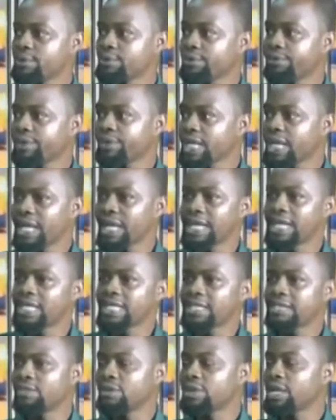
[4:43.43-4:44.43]
We feel that it
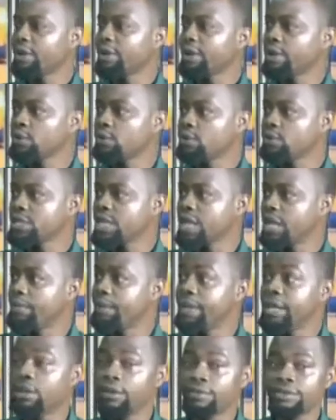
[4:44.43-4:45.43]
is not our concern.
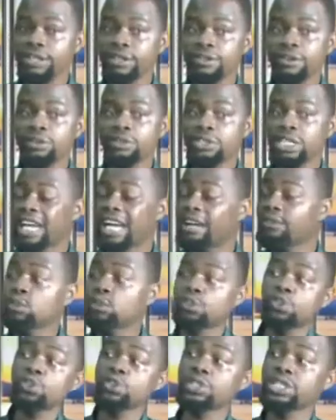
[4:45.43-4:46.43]
Many of them don't still have
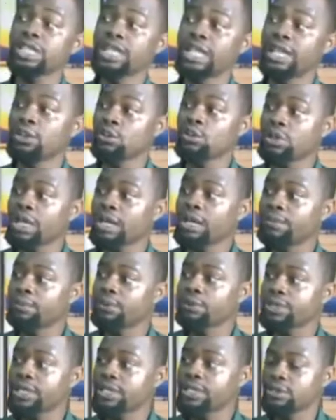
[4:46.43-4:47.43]
trust in the electoral
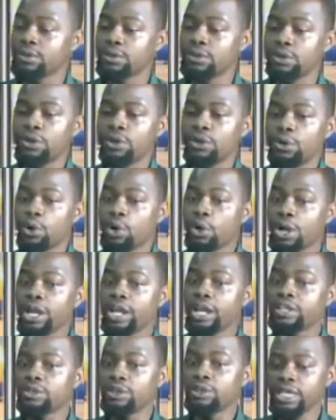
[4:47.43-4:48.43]
process. So on
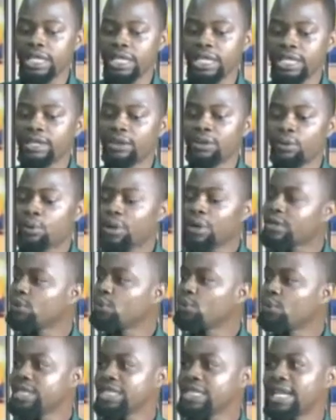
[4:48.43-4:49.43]
election day, they don't want to
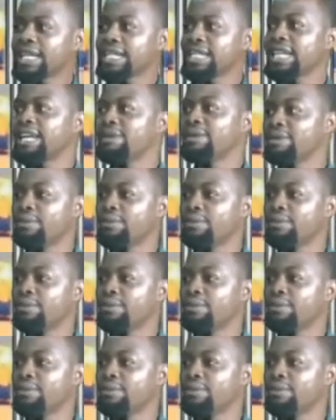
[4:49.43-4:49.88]
waste their time.